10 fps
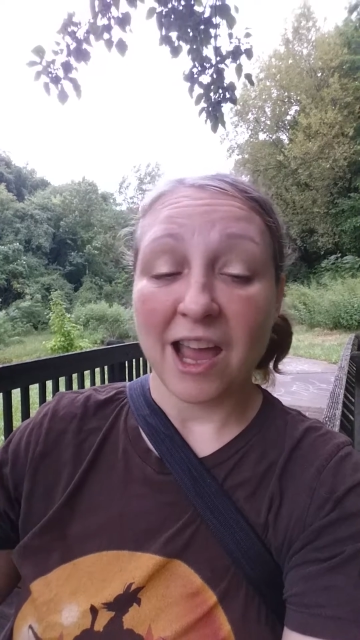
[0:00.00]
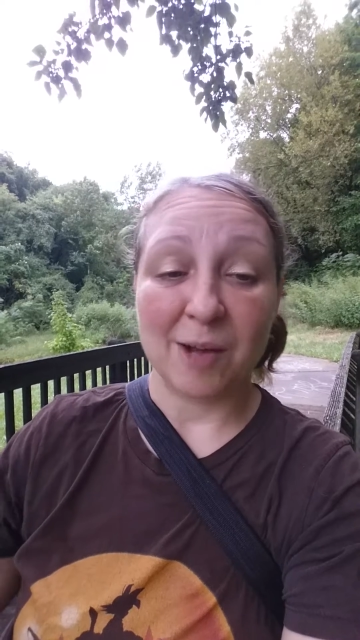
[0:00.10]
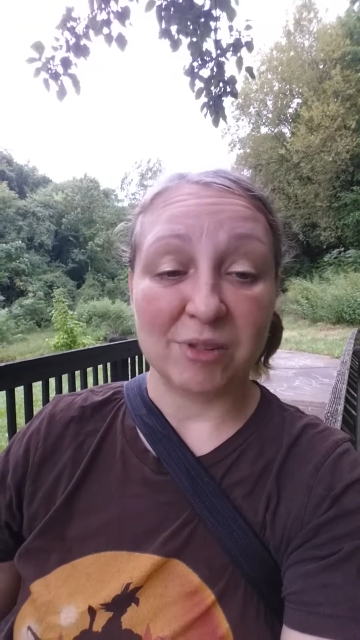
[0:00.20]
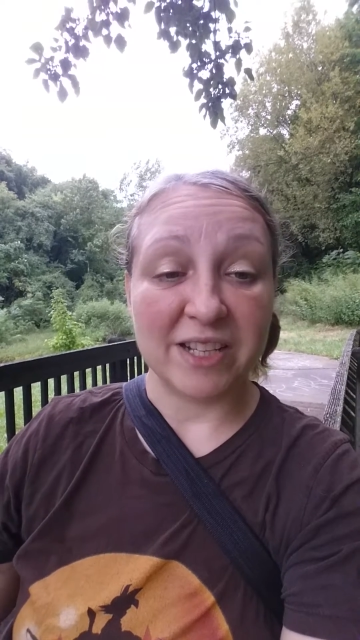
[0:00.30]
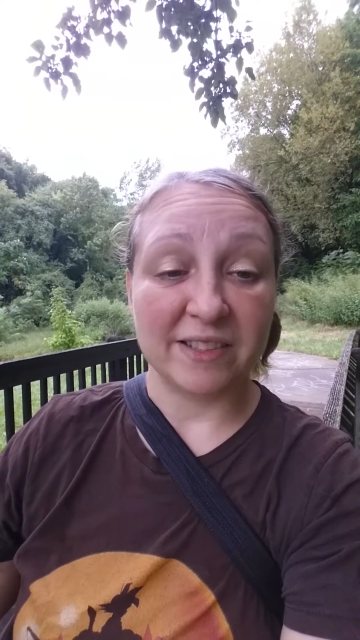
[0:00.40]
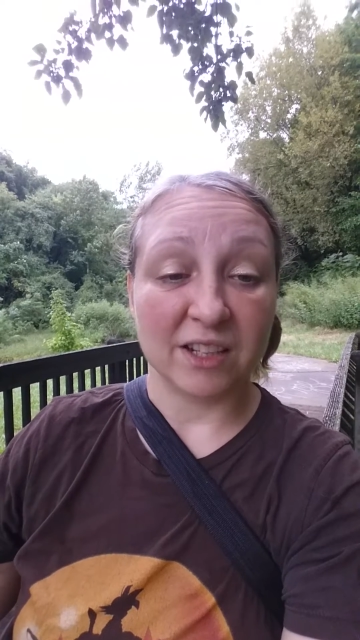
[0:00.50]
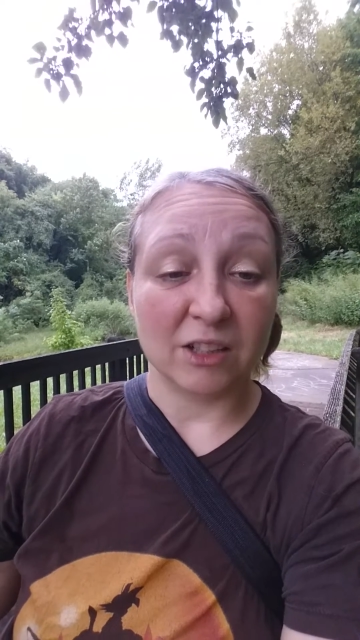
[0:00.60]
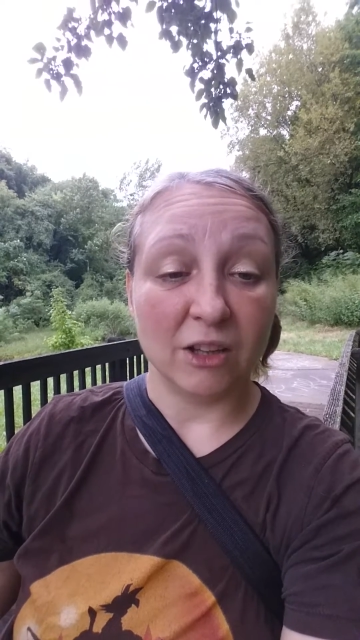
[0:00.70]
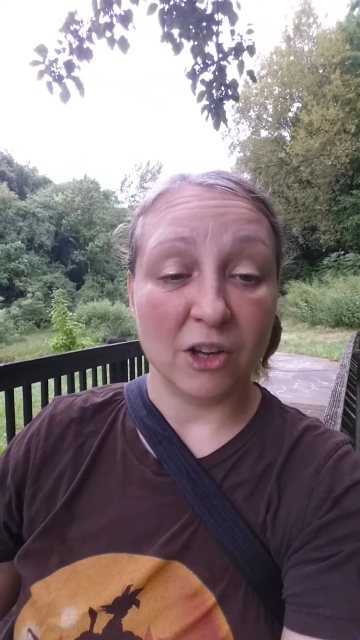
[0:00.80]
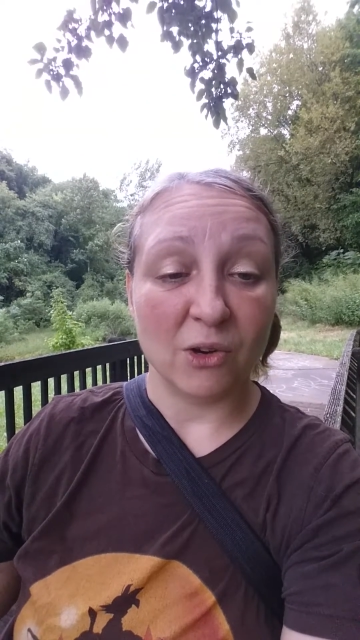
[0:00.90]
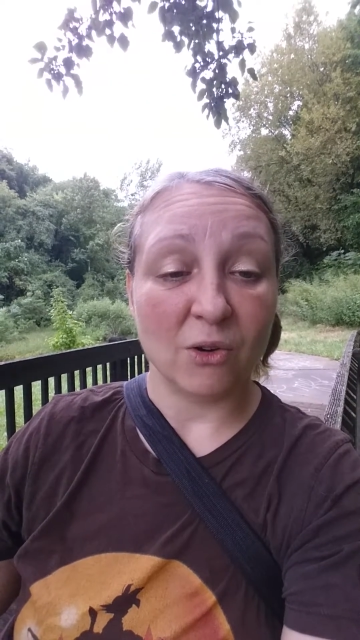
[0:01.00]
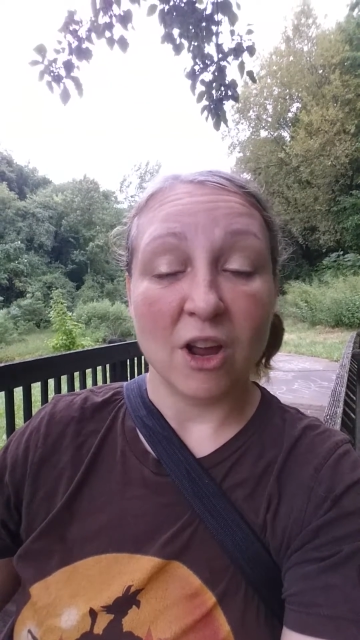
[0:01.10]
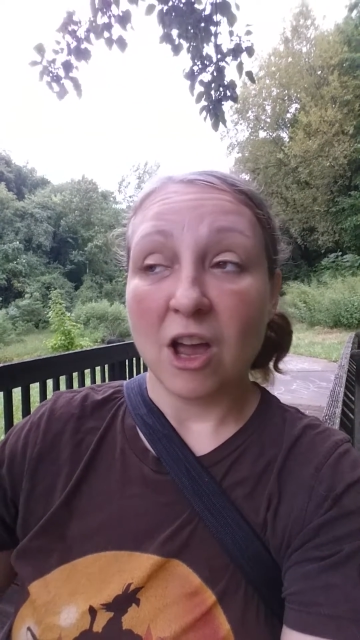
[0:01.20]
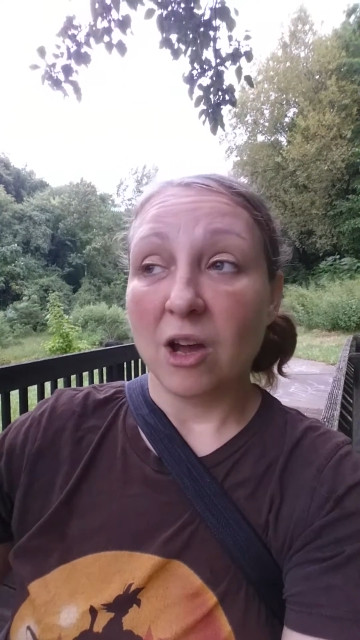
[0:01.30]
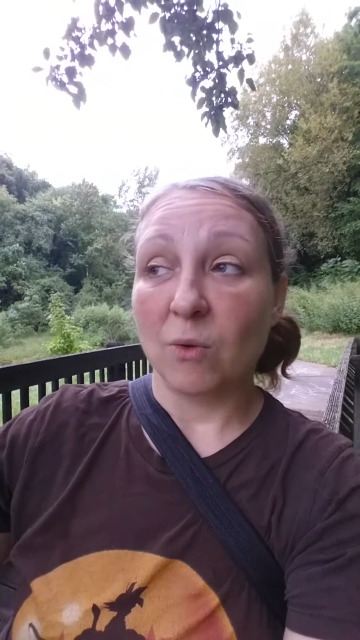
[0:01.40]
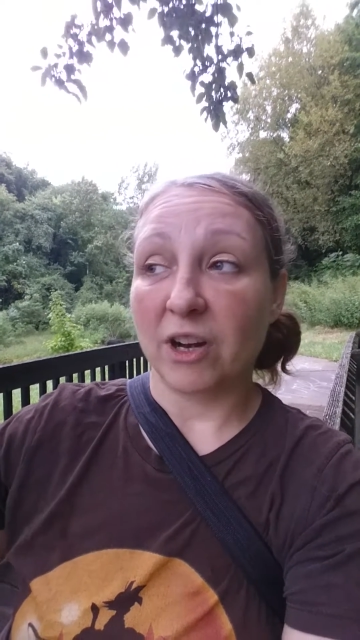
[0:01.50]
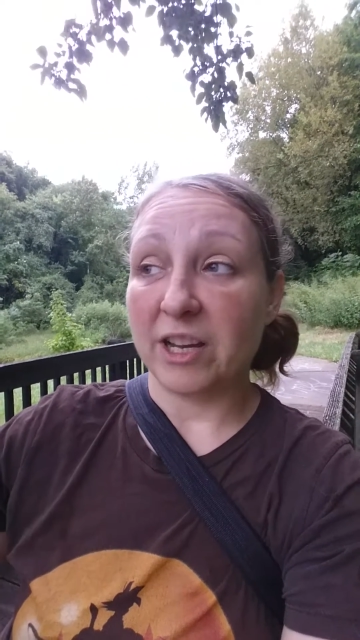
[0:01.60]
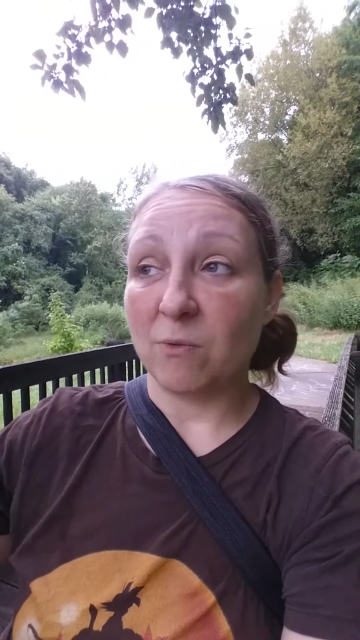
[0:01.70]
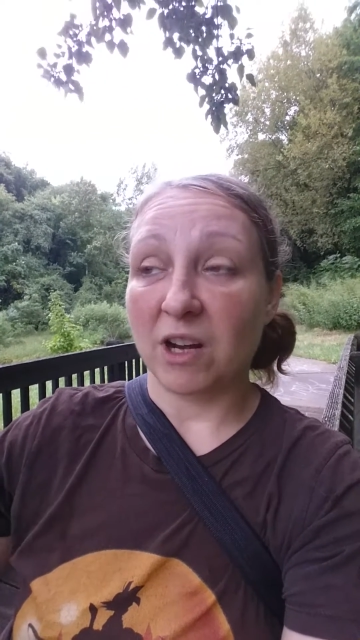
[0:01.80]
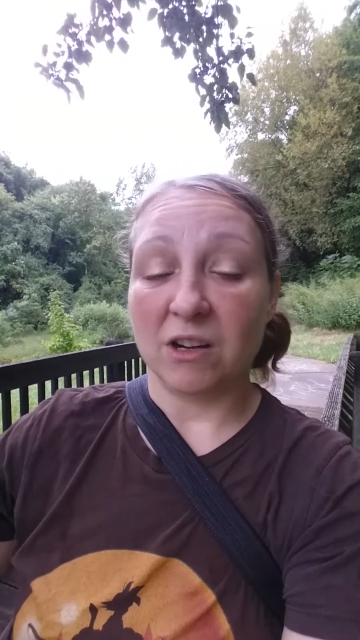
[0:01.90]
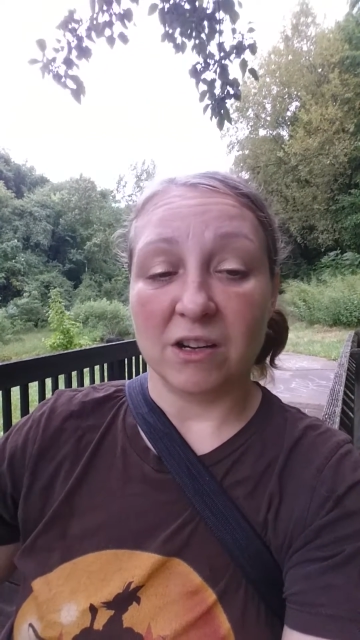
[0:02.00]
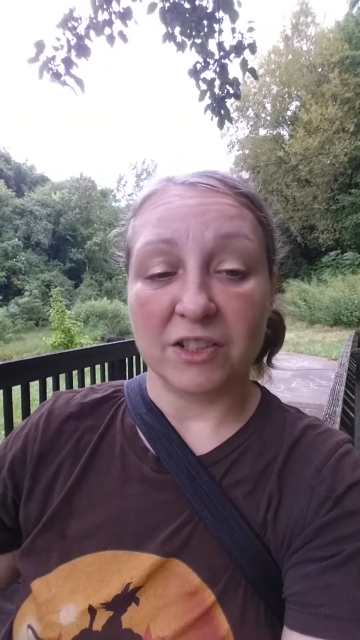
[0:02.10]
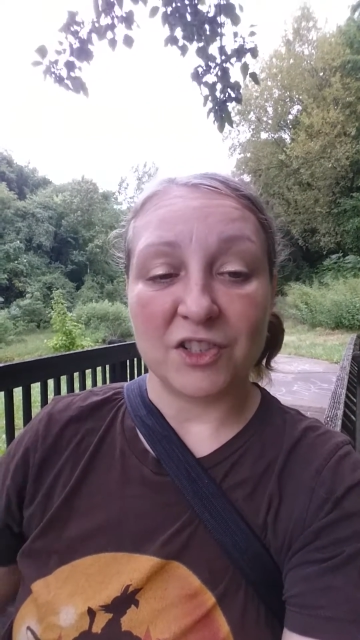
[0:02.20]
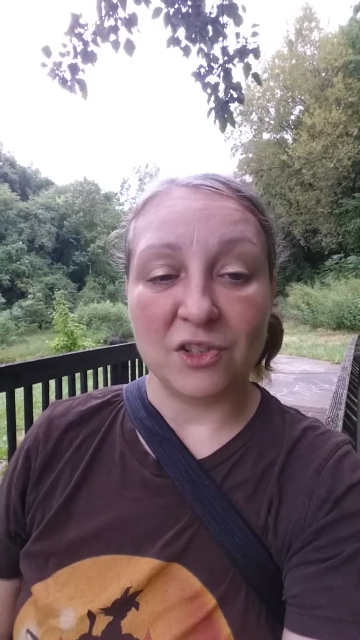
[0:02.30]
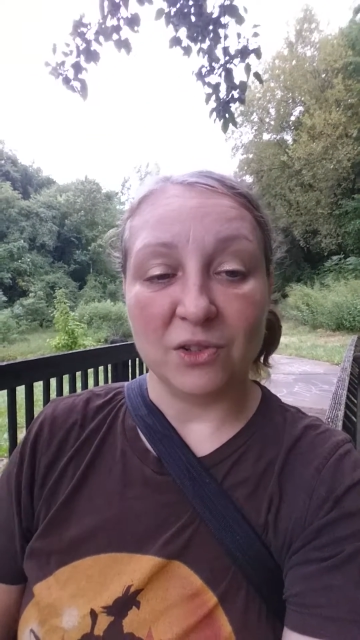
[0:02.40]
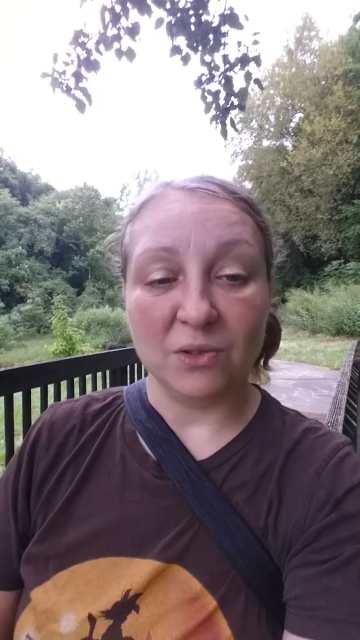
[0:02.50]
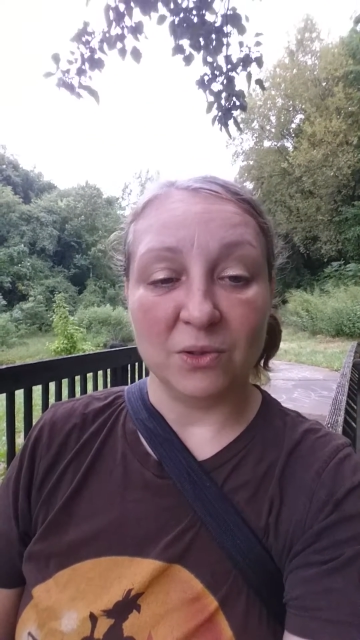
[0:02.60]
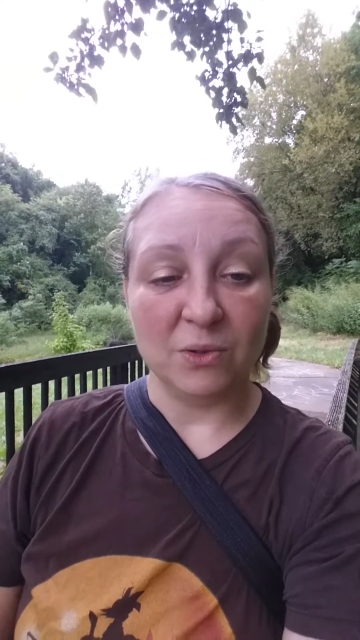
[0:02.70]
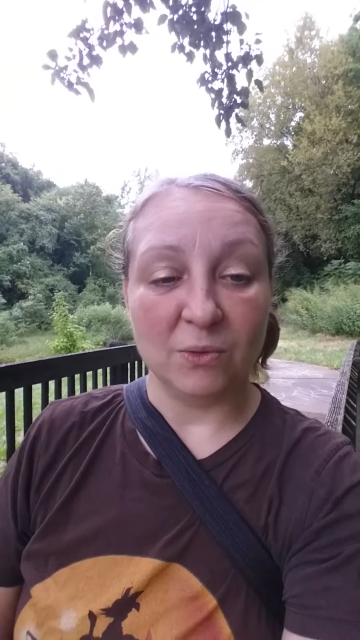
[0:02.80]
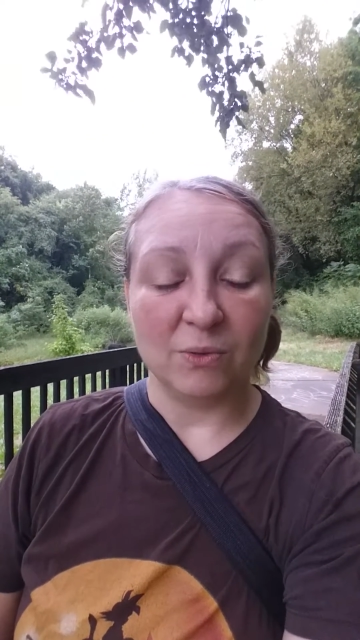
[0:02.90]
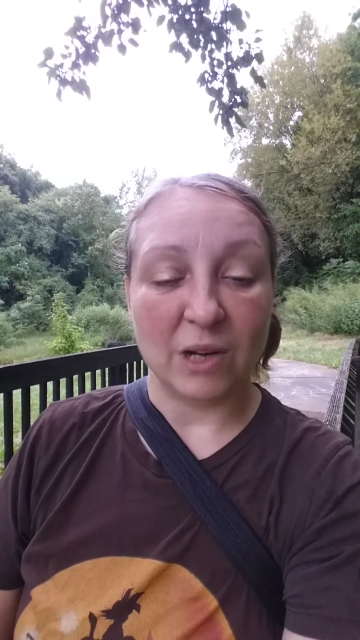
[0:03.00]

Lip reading: and placed in a clone, where he went on to